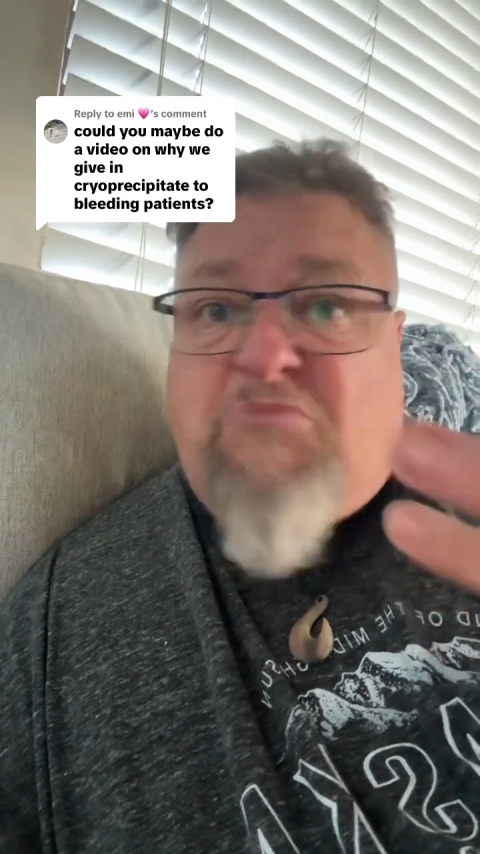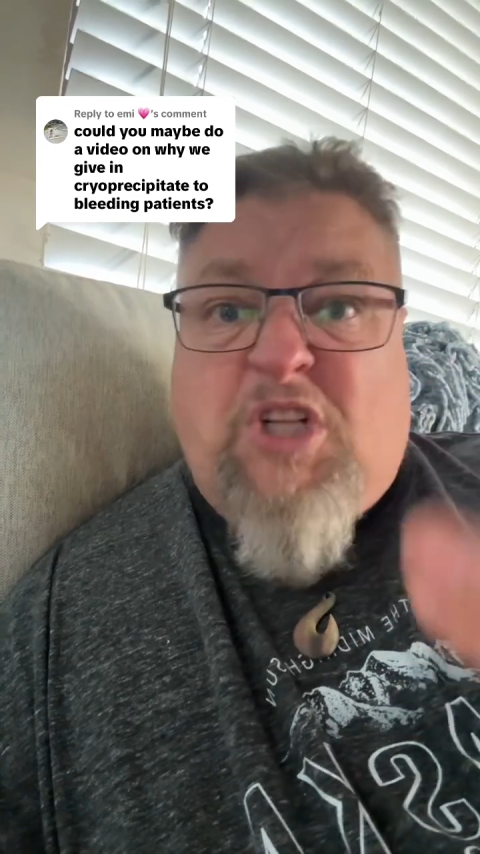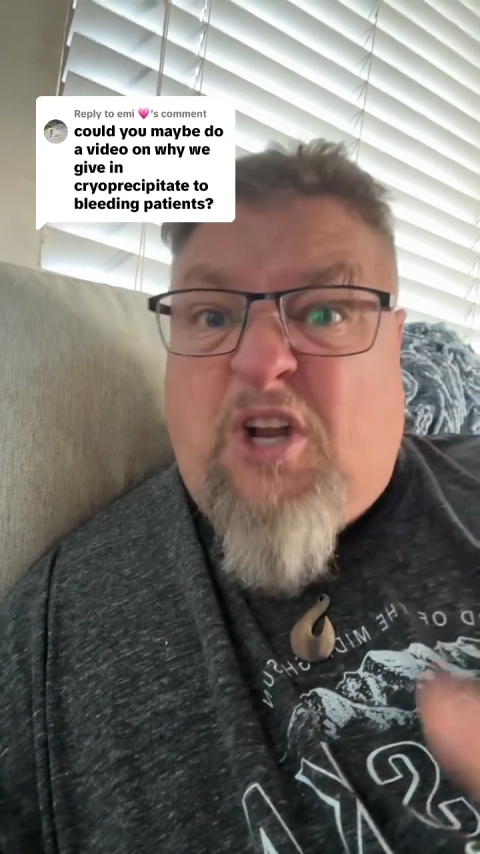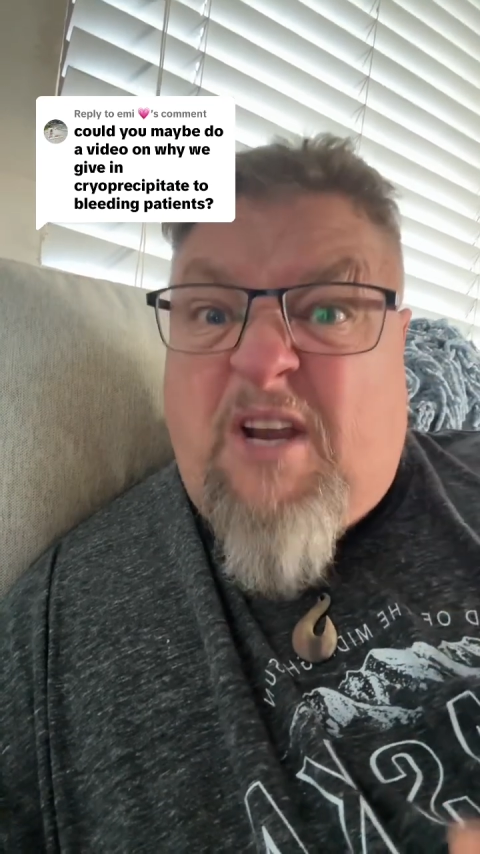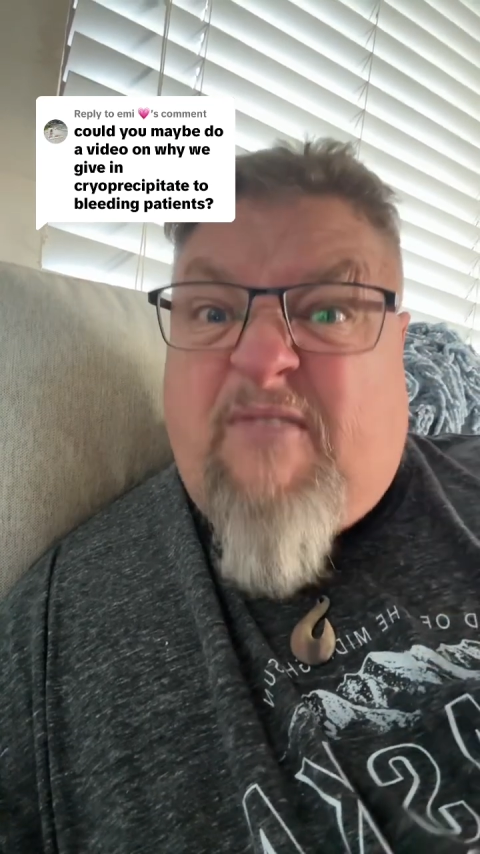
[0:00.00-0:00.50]

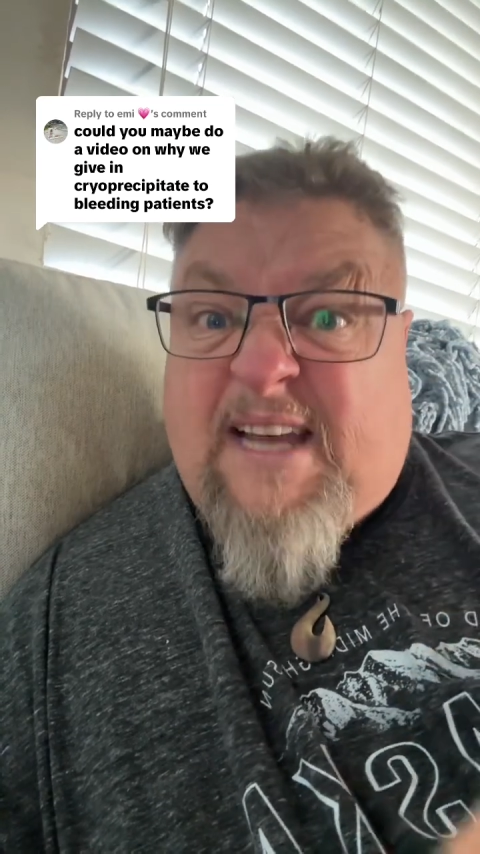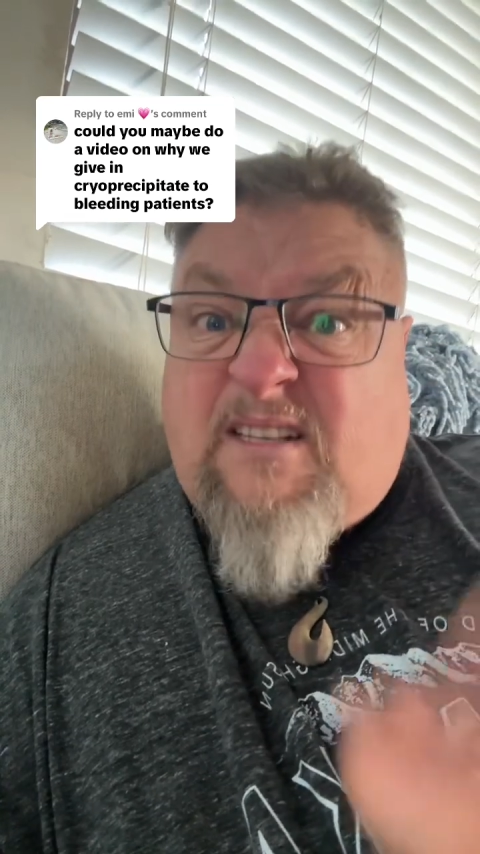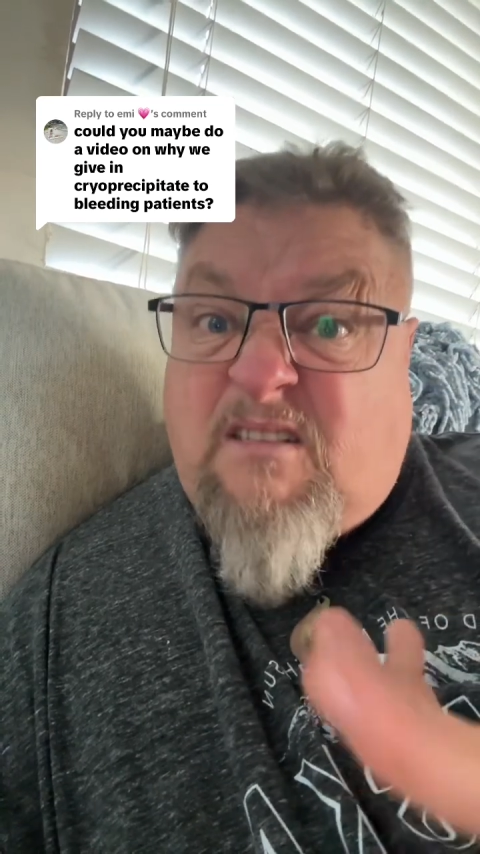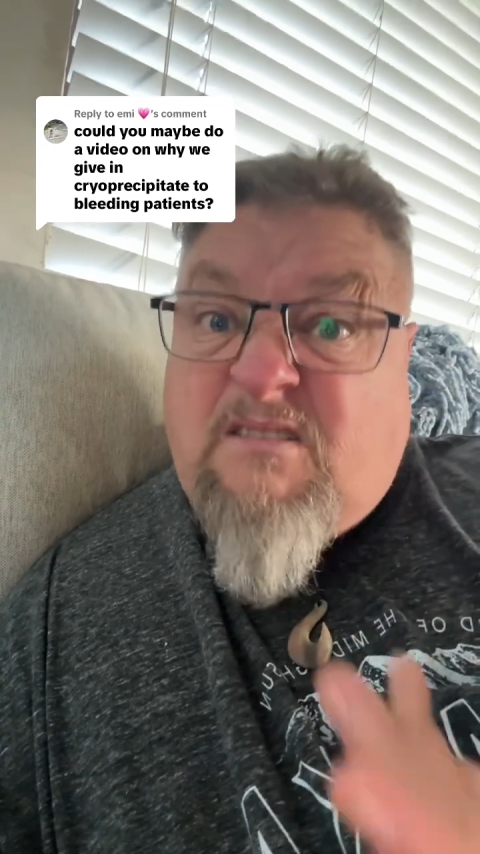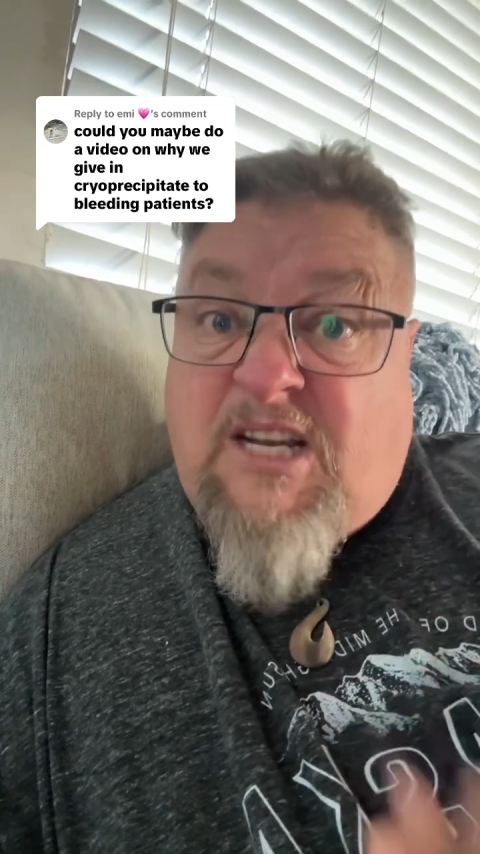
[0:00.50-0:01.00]
clotting
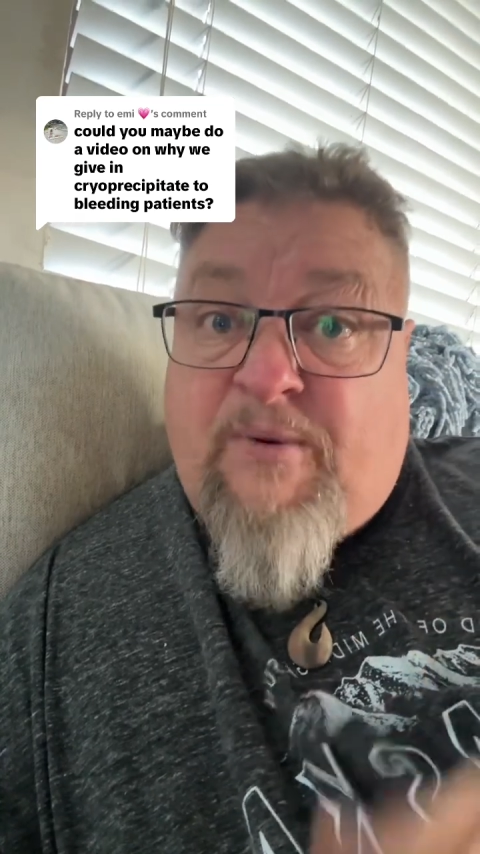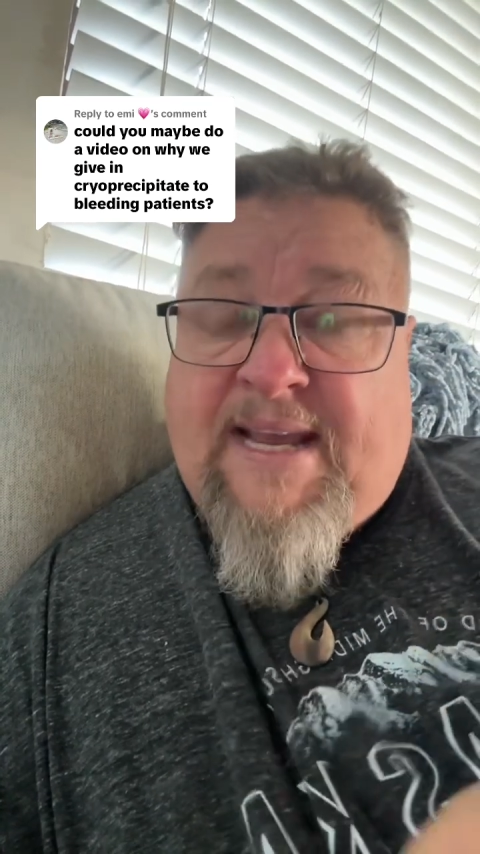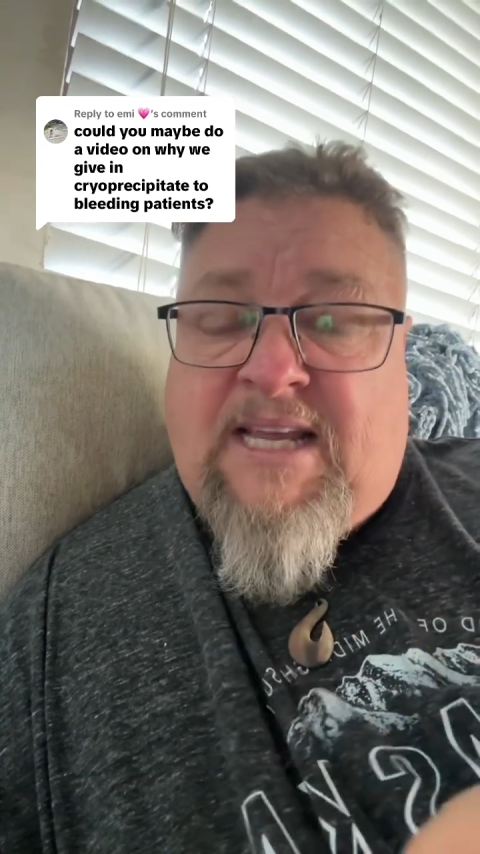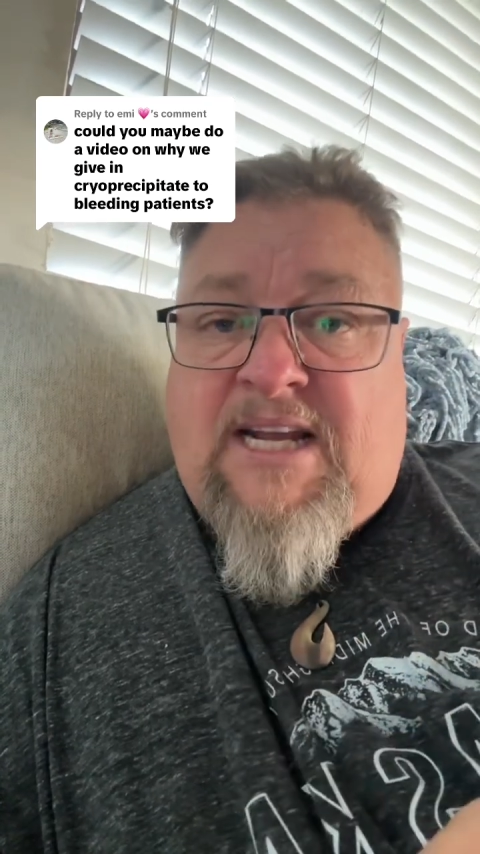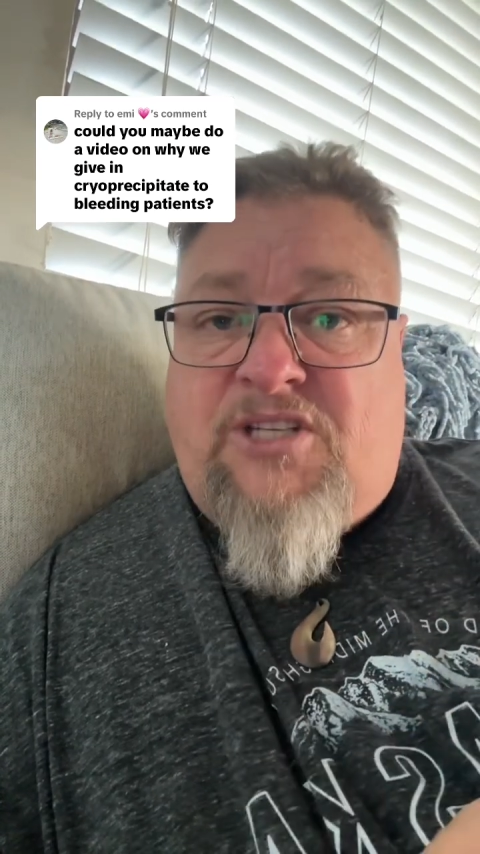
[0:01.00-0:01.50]
factors,
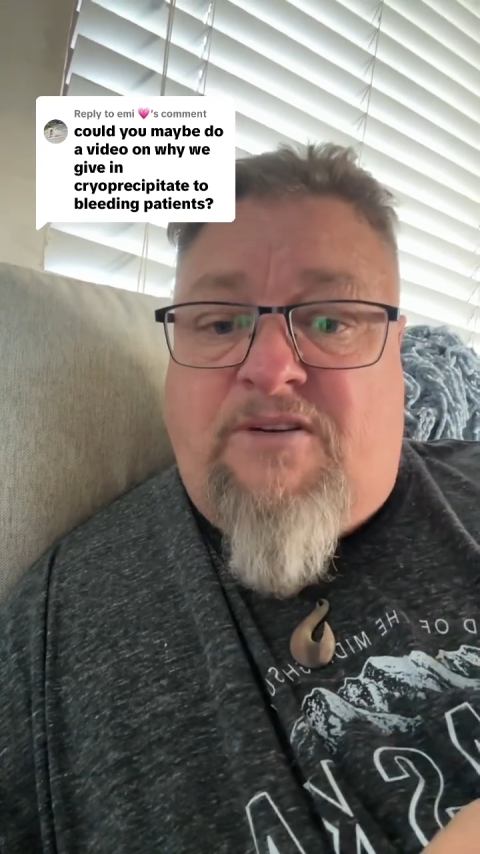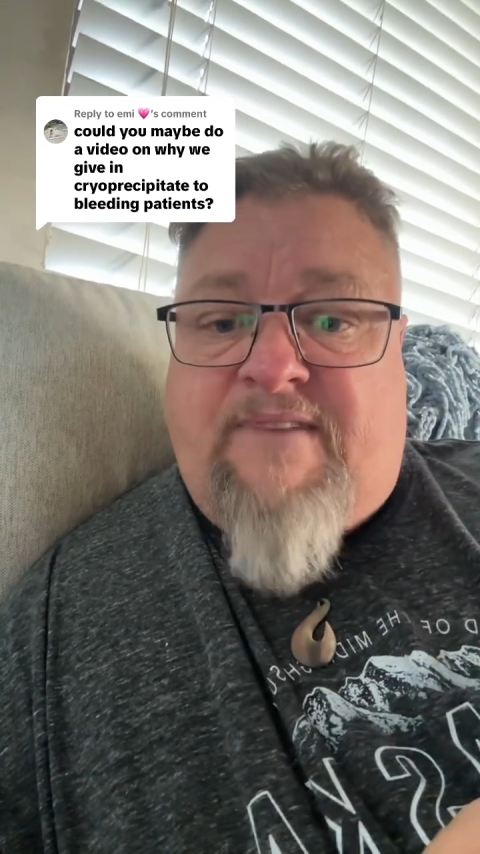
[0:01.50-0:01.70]
coagulation